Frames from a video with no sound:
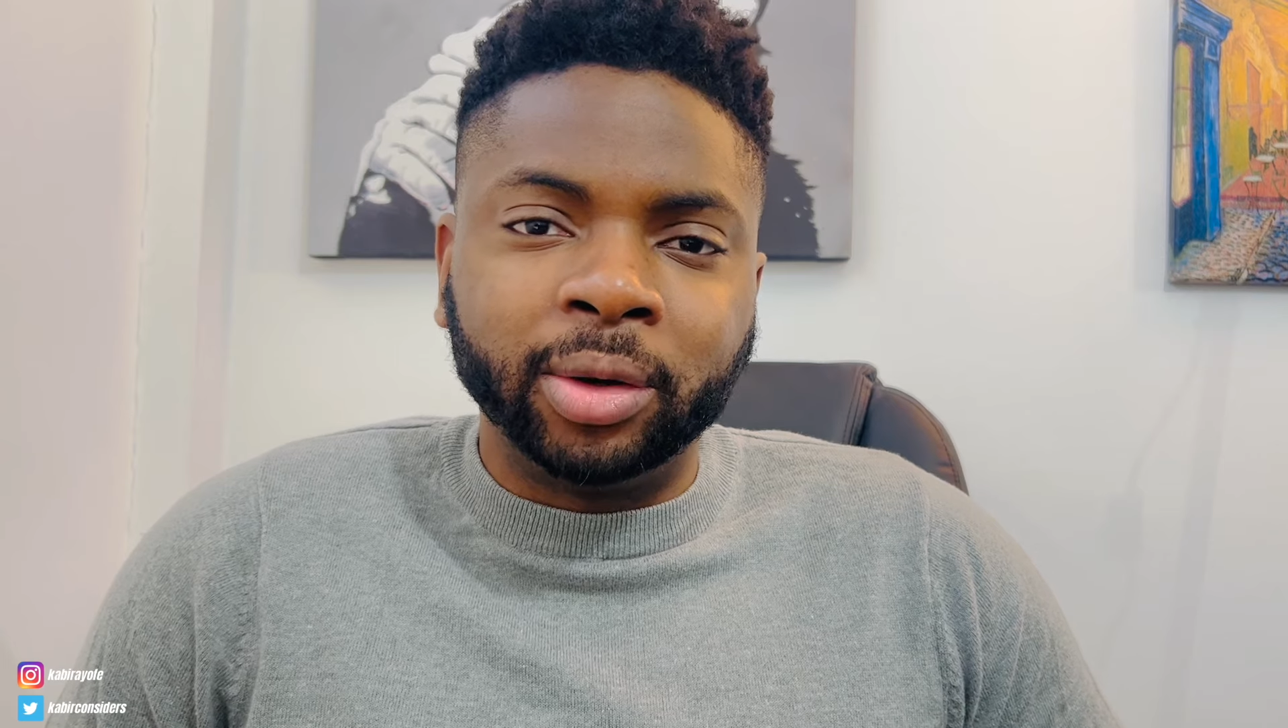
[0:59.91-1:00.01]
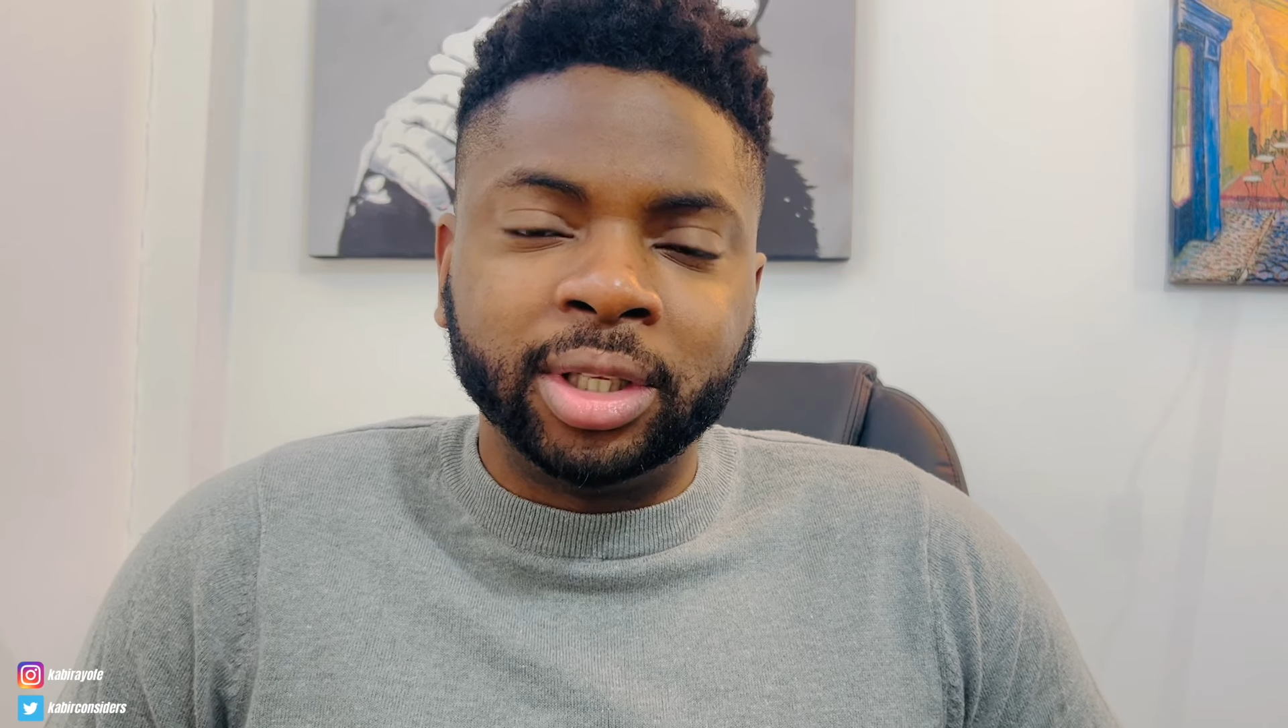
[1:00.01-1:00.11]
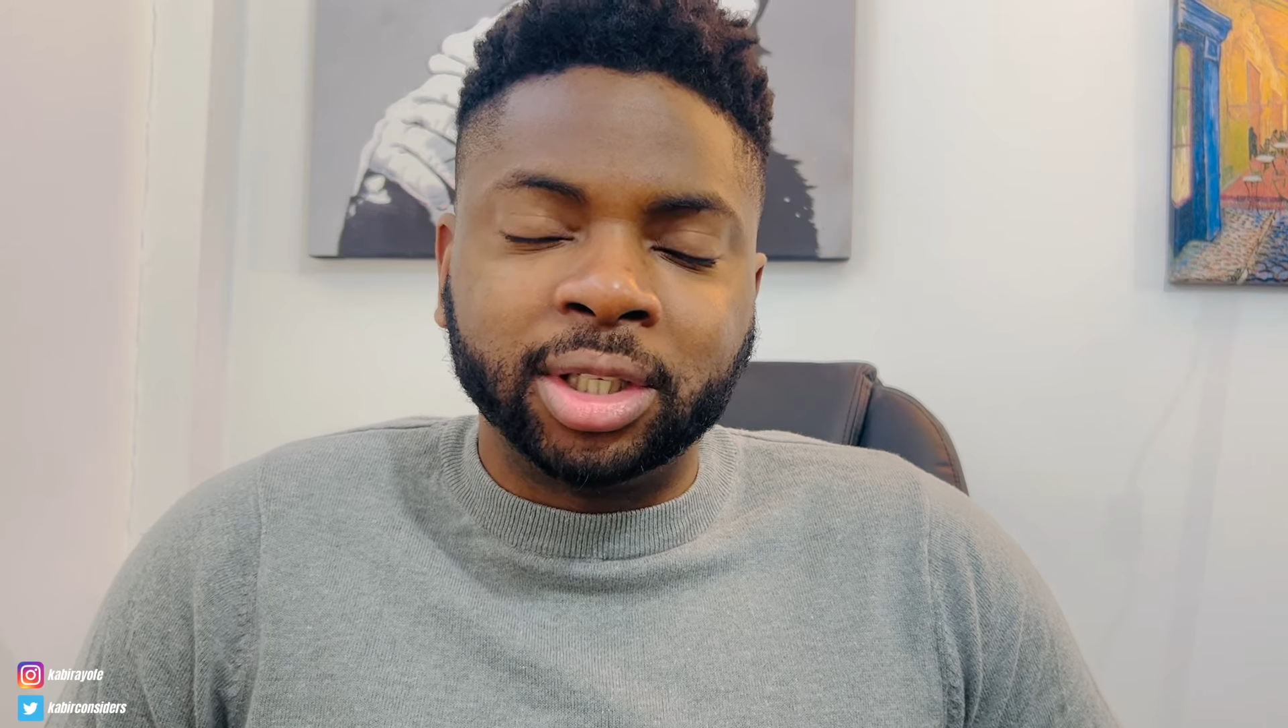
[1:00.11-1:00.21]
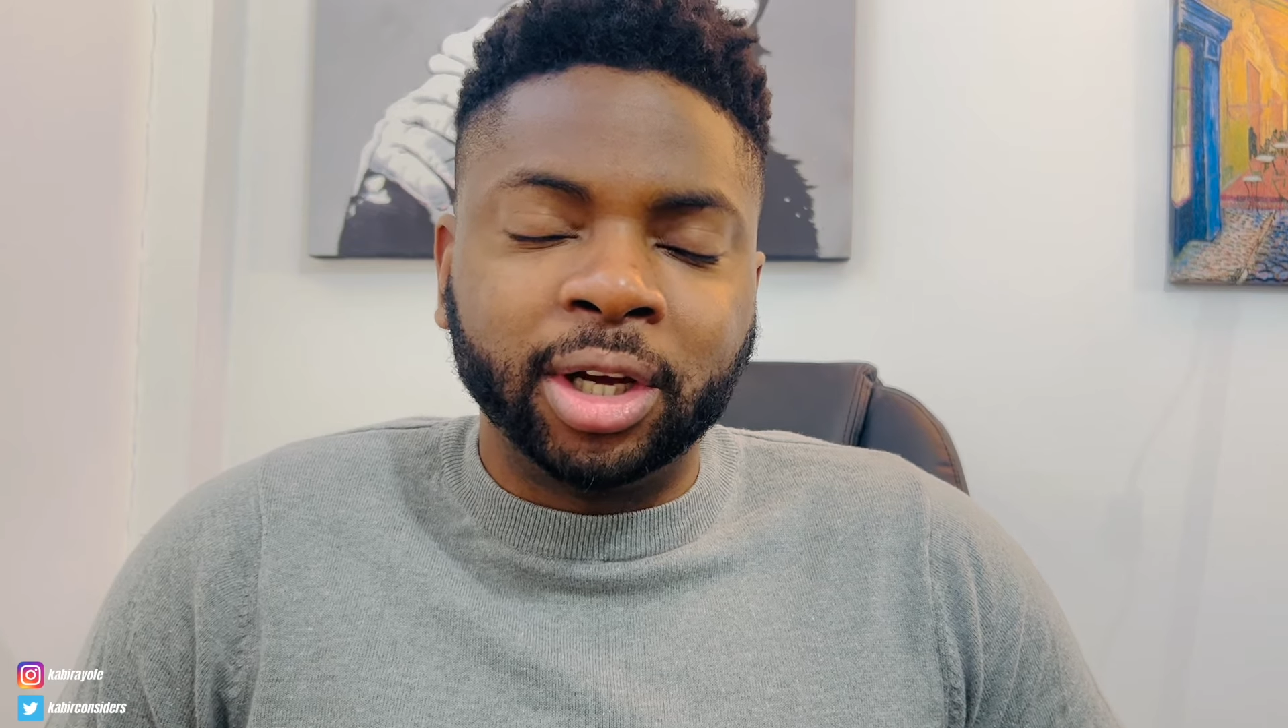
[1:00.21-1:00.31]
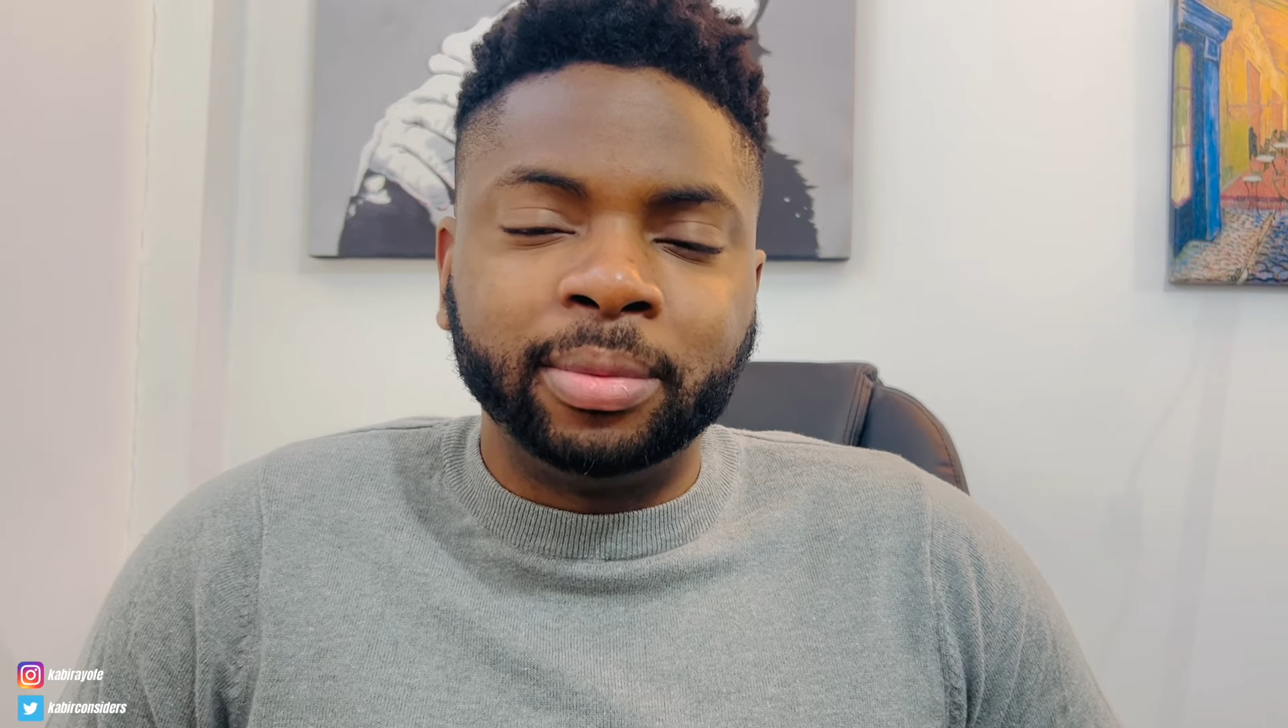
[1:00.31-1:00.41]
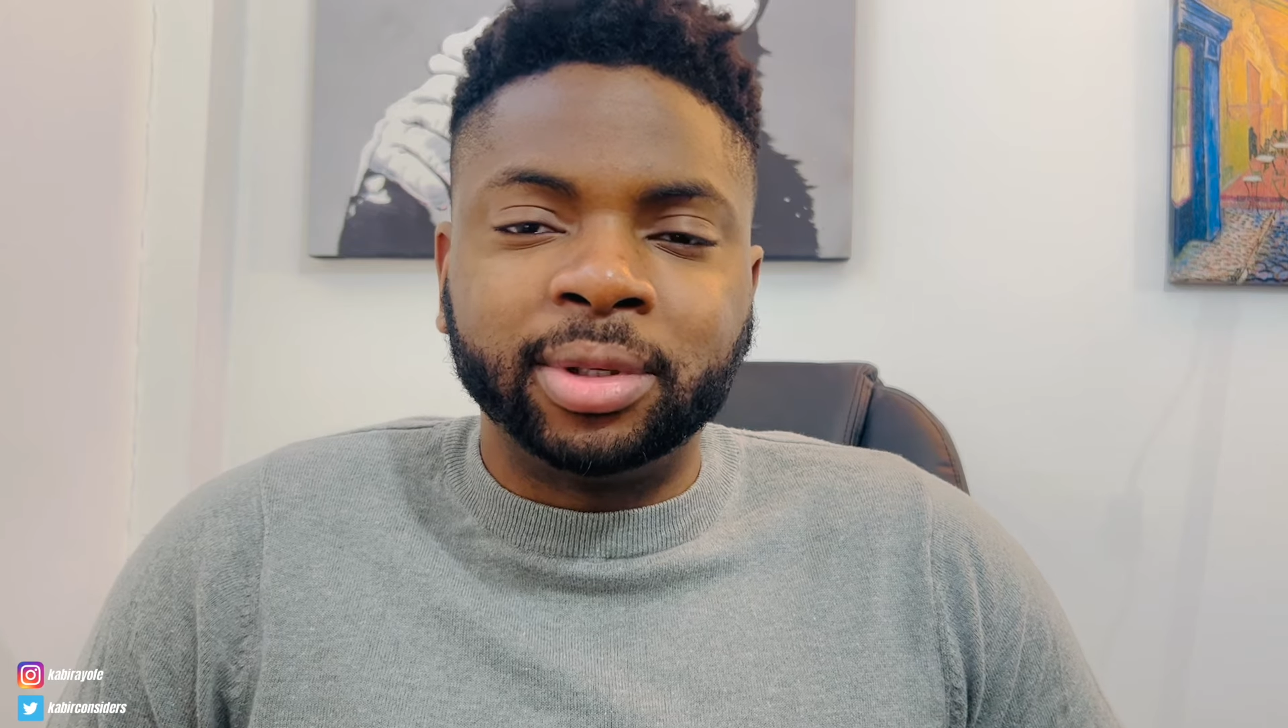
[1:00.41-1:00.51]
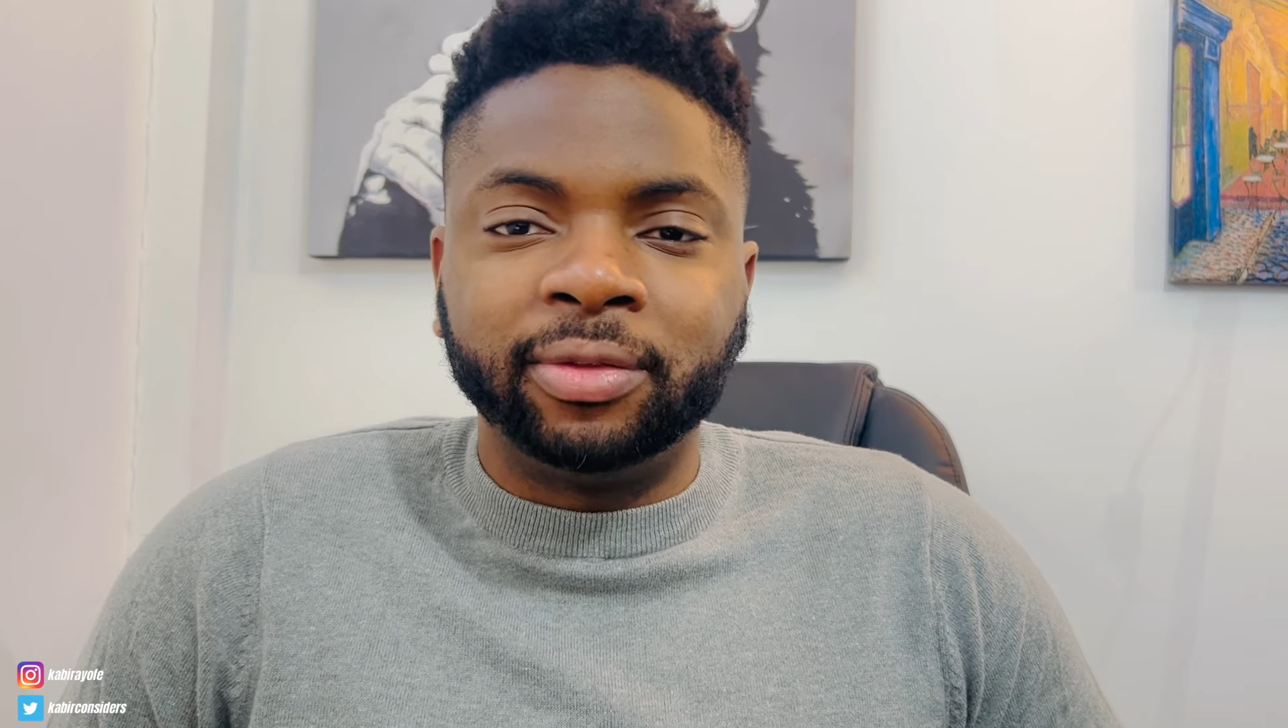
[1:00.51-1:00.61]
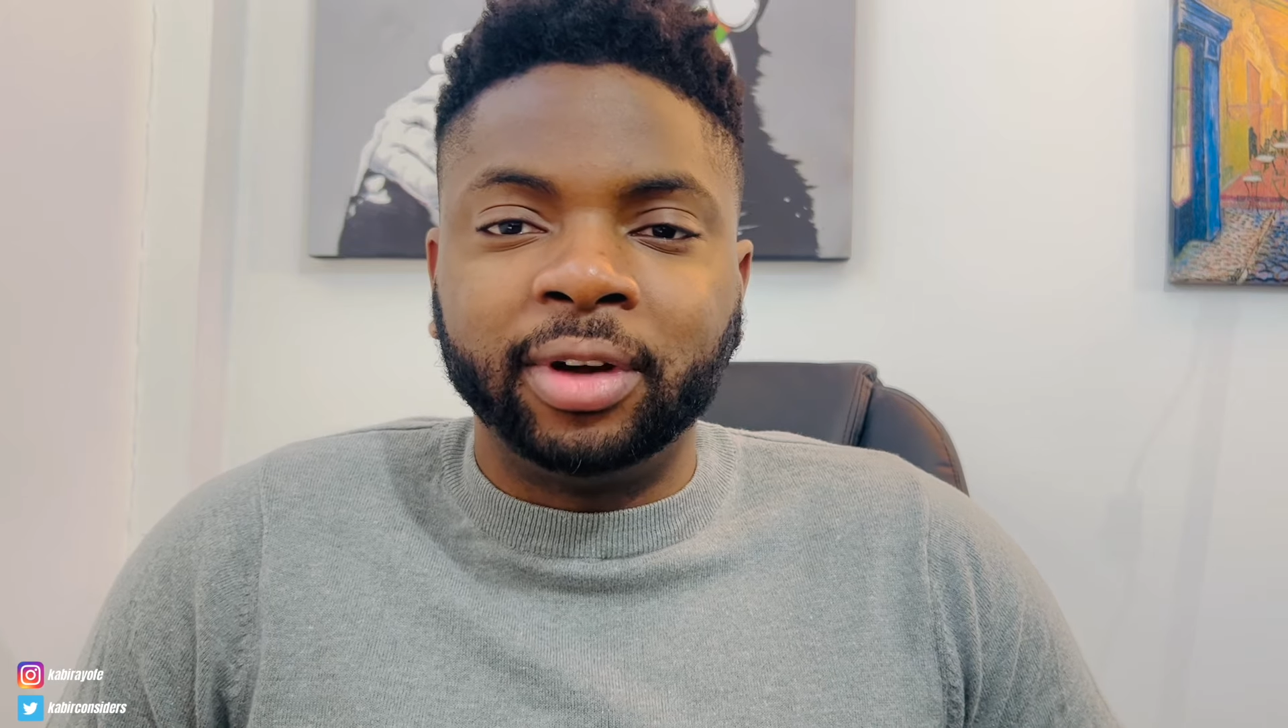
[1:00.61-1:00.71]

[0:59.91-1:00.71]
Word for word: in terms of,